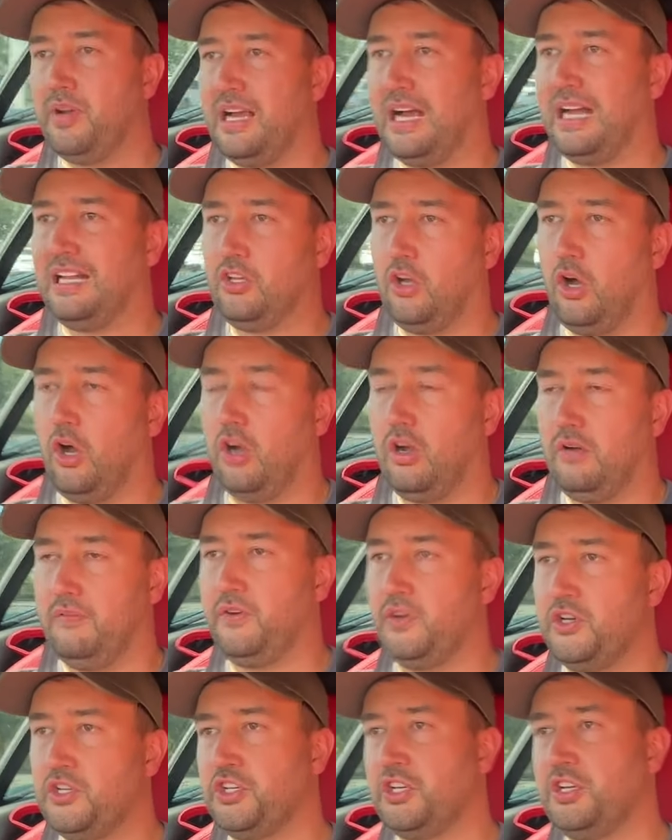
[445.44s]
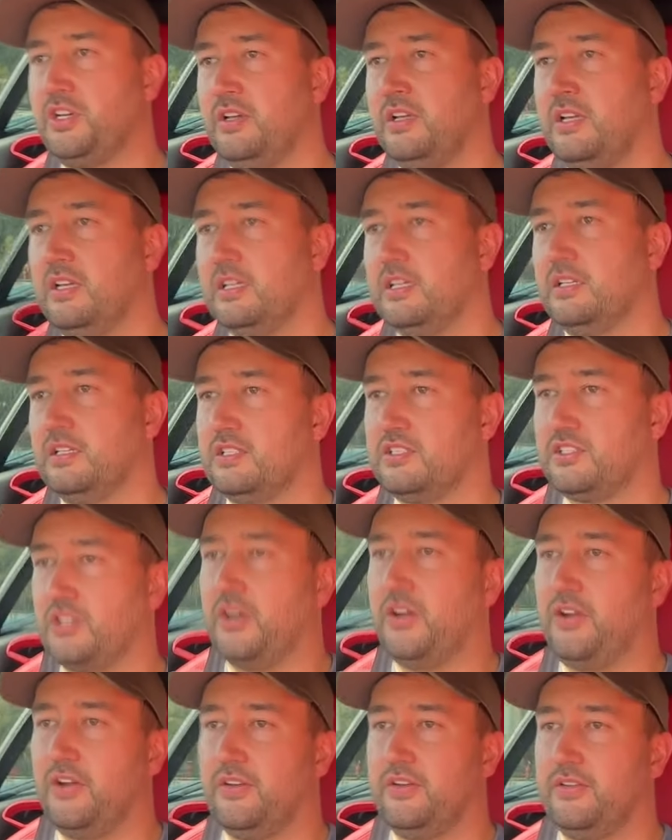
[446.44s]
out the R version.
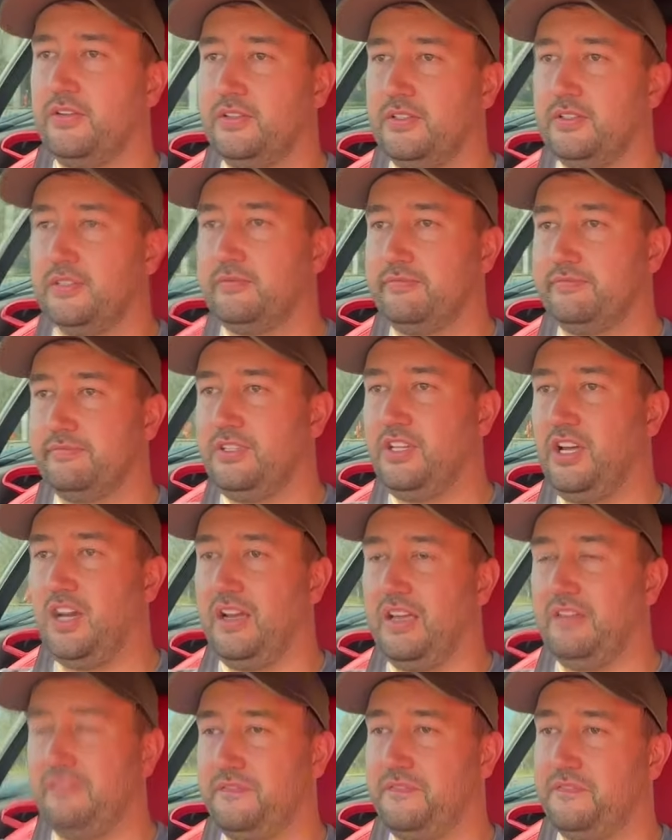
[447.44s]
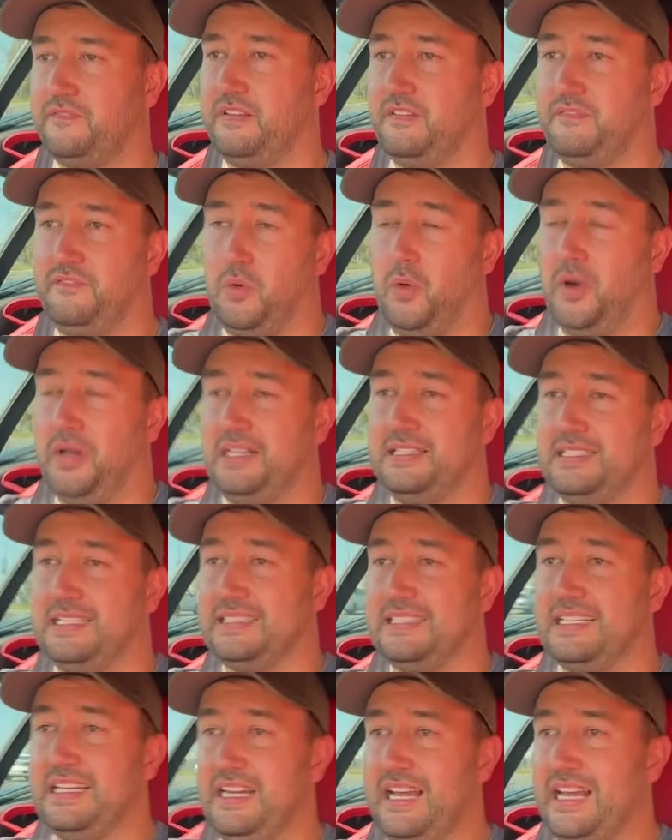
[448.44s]
So yeah, if you wanted to
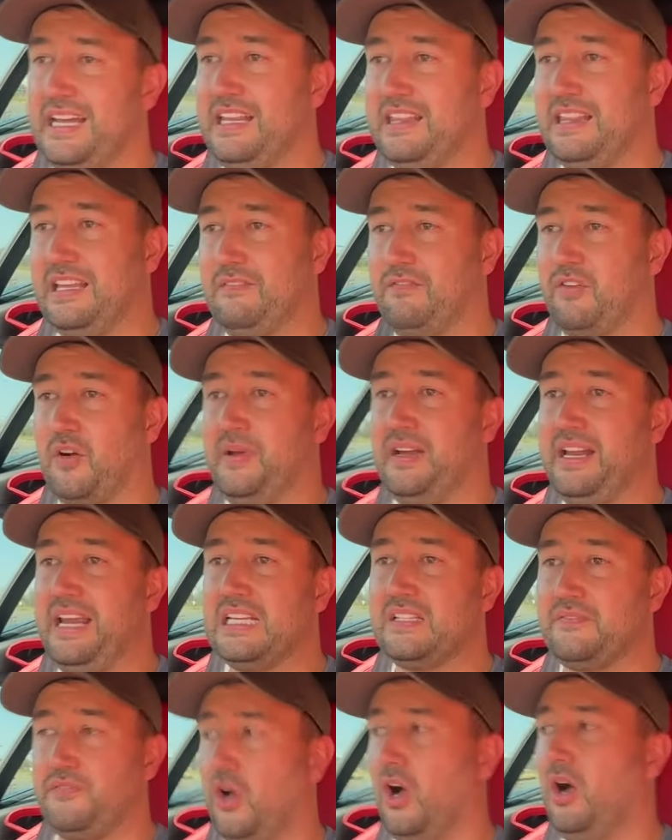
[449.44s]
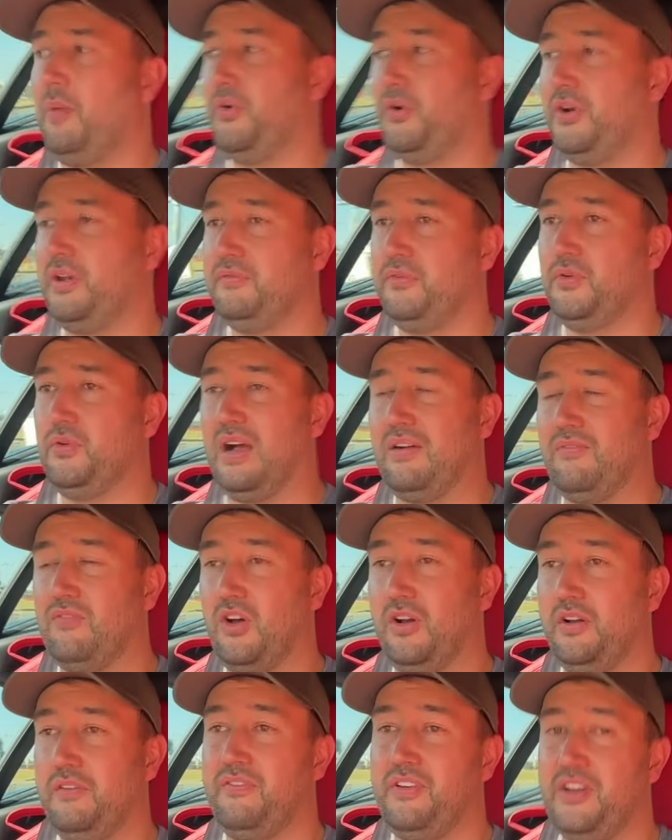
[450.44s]
see anything from an SVR point of view, I've
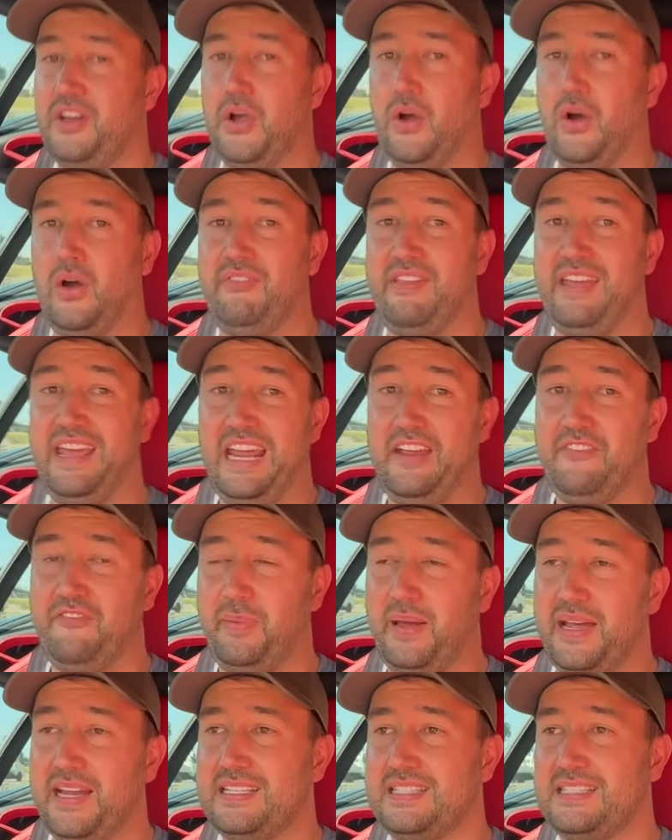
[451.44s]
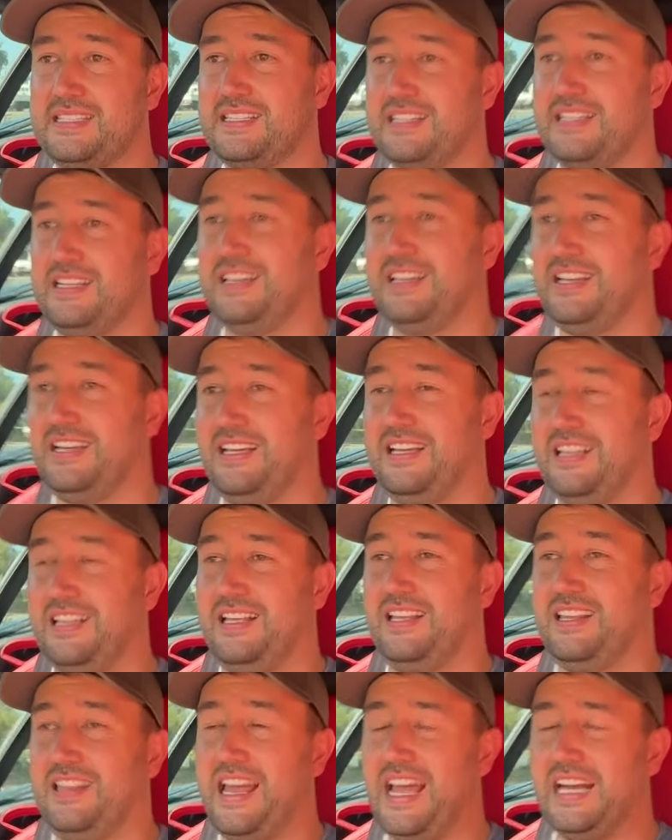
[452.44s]
got a video on the F-Pace.
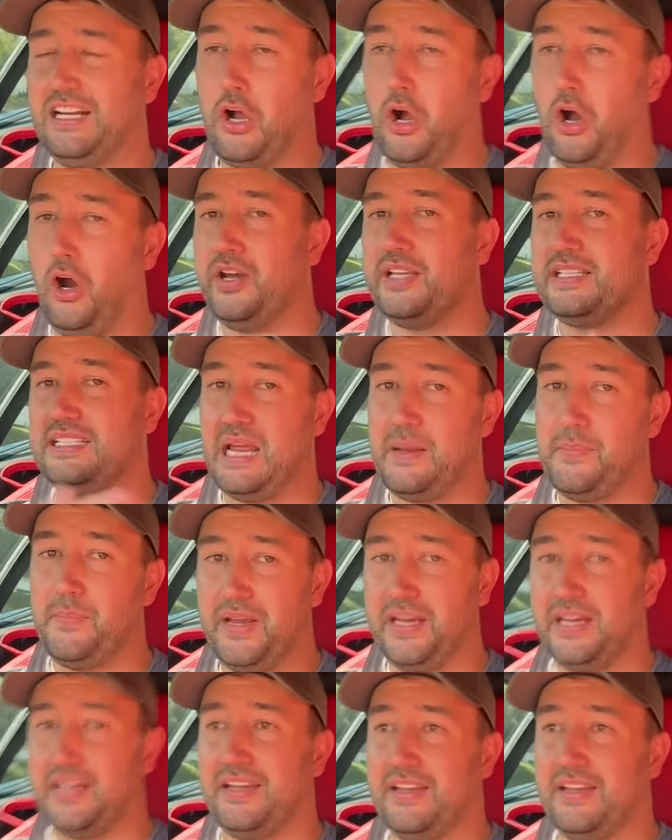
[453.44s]
That car is epic,